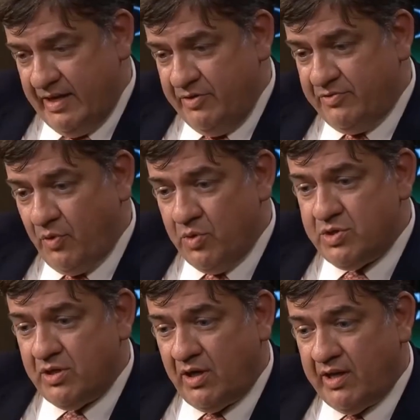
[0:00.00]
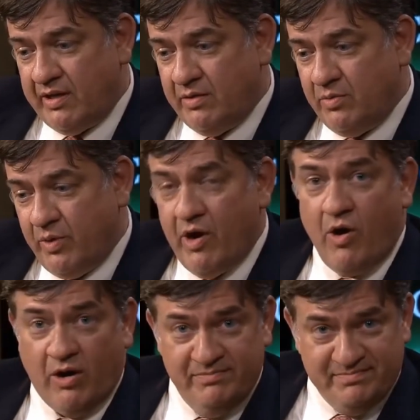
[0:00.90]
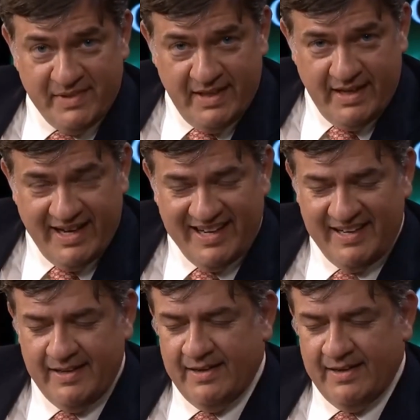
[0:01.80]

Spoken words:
Unfortunately, we are. And